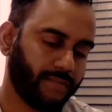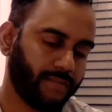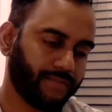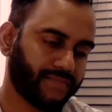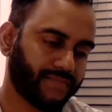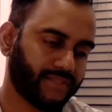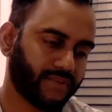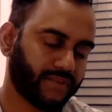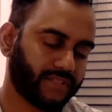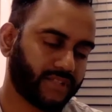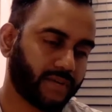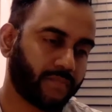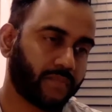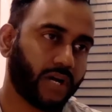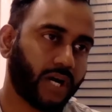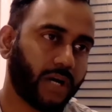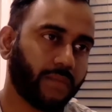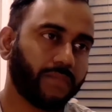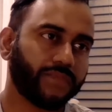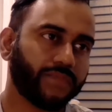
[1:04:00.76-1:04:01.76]
so it's our
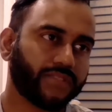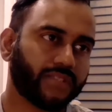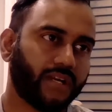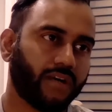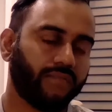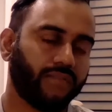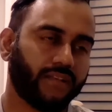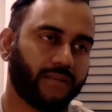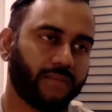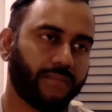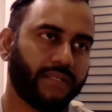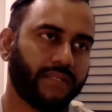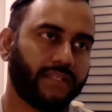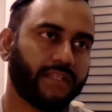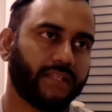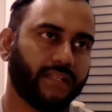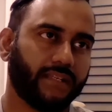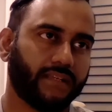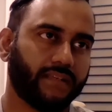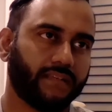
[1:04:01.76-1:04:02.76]
problem-solving
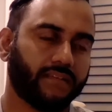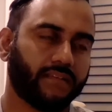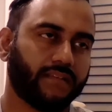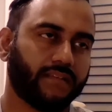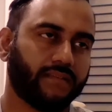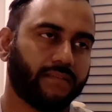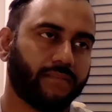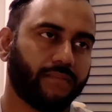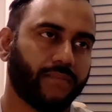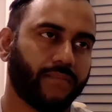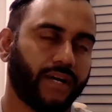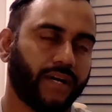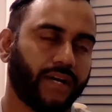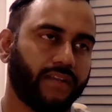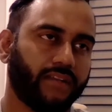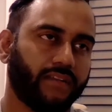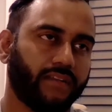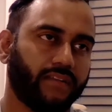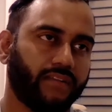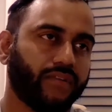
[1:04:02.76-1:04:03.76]
ability,
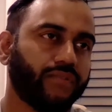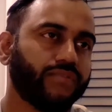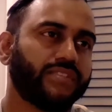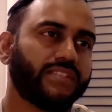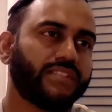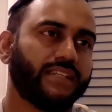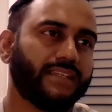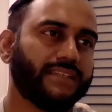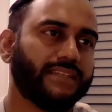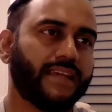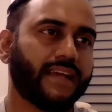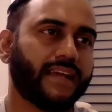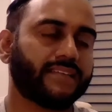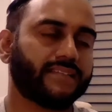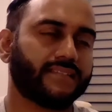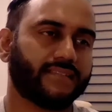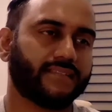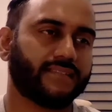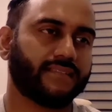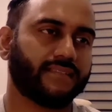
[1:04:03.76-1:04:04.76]
but you don't see a
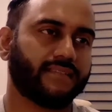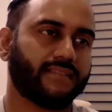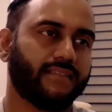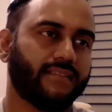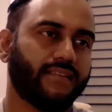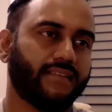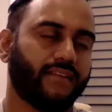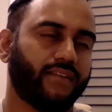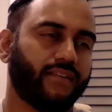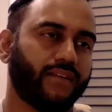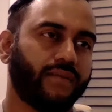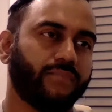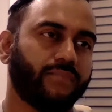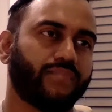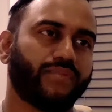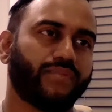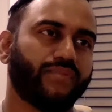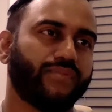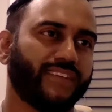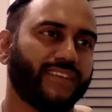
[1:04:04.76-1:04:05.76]
nest, you know,
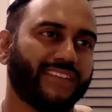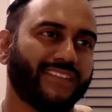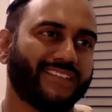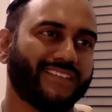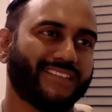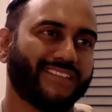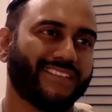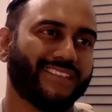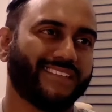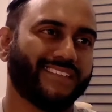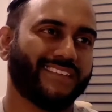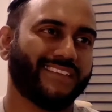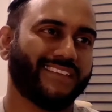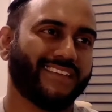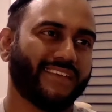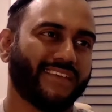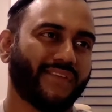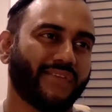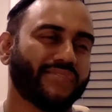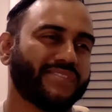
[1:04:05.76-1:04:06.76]
improving.
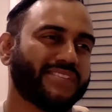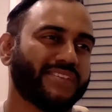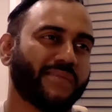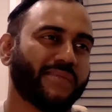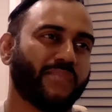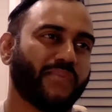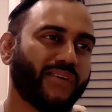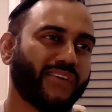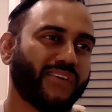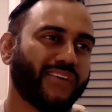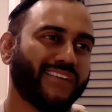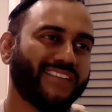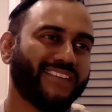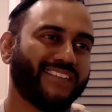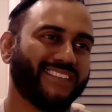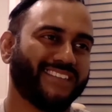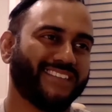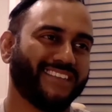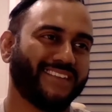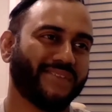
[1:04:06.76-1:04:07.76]
You don't see a bird,
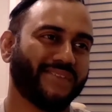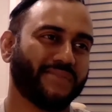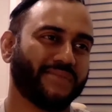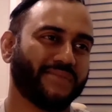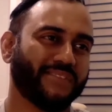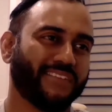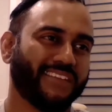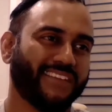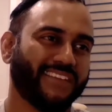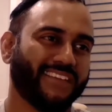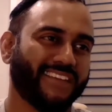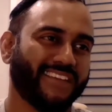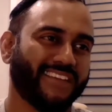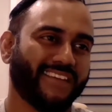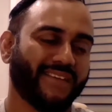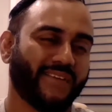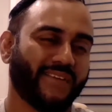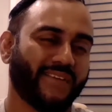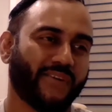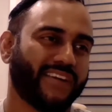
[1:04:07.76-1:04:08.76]
you know,
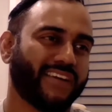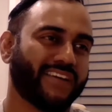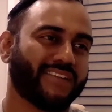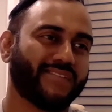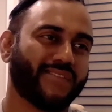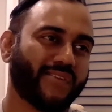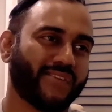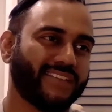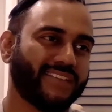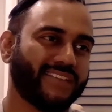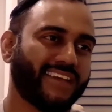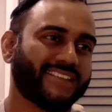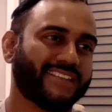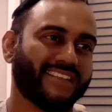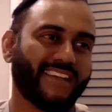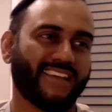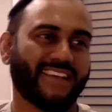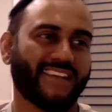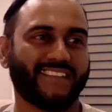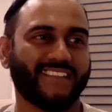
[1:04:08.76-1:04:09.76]
wearing a turtleneck
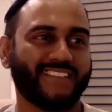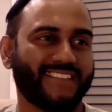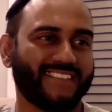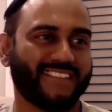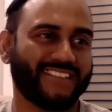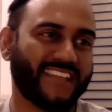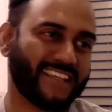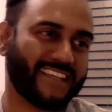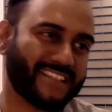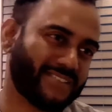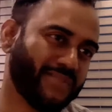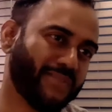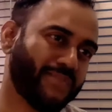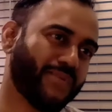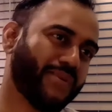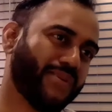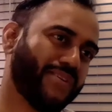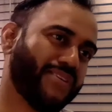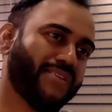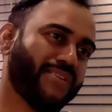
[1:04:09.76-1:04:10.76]
saying, this is nest
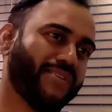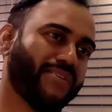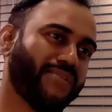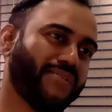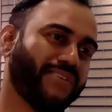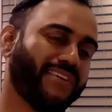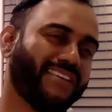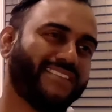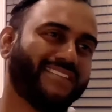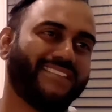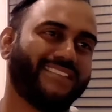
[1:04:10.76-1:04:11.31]
2.0, and